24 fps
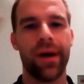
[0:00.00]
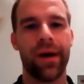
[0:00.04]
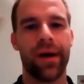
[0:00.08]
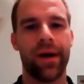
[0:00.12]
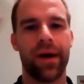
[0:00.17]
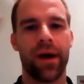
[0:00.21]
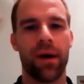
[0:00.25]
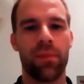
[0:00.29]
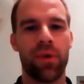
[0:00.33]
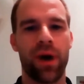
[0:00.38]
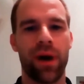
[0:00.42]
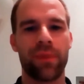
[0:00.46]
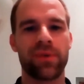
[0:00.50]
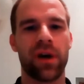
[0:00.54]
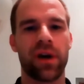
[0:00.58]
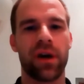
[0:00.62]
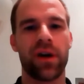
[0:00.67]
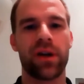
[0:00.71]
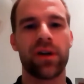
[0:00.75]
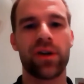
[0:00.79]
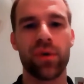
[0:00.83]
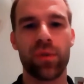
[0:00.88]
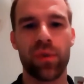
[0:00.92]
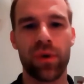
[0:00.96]
perhaps
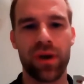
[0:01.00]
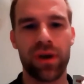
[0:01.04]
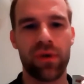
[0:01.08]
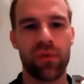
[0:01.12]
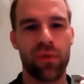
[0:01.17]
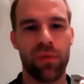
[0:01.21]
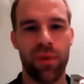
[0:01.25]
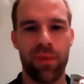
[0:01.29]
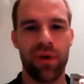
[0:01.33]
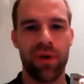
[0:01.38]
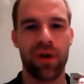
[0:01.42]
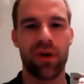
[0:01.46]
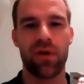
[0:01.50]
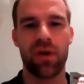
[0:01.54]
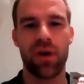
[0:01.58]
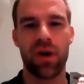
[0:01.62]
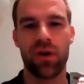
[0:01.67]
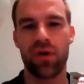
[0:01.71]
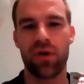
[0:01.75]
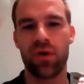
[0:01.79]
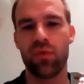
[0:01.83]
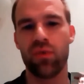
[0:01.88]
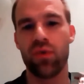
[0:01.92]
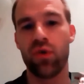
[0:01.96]
unintuitive or maybe
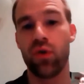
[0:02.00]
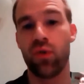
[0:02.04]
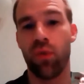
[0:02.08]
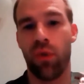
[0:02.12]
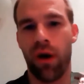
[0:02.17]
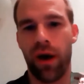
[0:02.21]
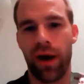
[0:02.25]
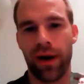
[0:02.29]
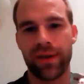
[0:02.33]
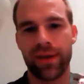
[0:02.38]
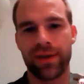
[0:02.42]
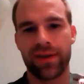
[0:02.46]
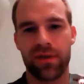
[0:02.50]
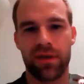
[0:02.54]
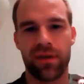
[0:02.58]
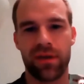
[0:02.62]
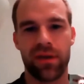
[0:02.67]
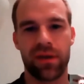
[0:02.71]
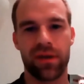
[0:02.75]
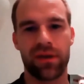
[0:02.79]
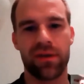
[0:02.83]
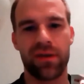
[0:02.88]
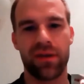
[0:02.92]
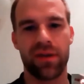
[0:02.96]
a new nuance to
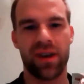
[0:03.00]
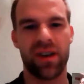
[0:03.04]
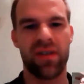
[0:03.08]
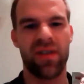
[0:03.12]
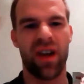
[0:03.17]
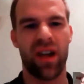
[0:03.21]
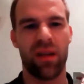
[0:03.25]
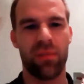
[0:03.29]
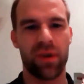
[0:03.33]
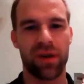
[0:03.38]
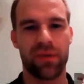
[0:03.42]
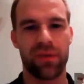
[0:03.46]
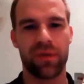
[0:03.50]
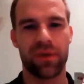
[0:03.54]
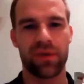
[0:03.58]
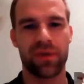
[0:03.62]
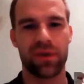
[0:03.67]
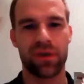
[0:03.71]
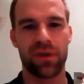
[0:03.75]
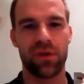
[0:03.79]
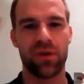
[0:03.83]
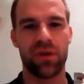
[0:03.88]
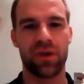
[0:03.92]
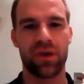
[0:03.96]
the development of a
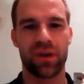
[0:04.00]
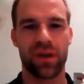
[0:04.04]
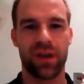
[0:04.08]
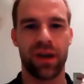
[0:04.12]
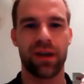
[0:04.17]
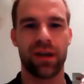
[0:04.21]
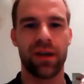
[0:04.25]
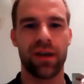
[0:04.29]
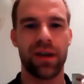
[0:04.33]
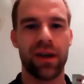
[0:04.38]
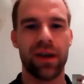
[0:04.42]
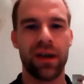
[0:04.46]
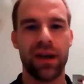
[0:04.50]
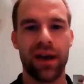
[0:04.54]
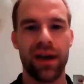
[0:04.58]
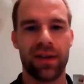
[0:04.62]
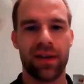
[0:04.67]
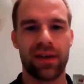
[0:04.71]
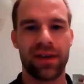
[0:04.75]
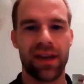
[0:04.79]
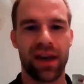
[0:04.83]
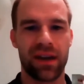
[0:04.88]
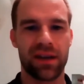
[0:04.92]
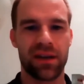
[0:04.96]
solution that
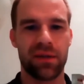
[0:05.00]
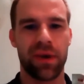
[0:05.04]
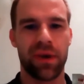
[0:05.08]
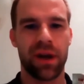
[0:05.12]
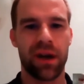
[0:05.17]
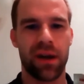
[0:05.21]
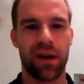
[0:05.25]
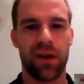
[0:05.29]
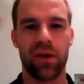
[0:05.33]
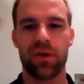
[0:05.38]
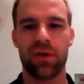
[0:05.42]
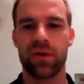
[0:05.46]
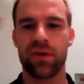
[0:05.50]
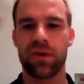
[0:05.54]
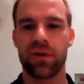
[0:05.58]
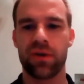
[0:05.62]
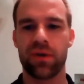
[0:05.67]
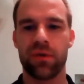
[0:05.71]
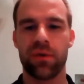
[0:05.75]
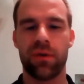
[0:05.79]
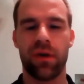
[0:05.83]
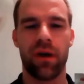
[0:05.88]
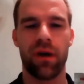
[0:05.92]
takes some getting used to.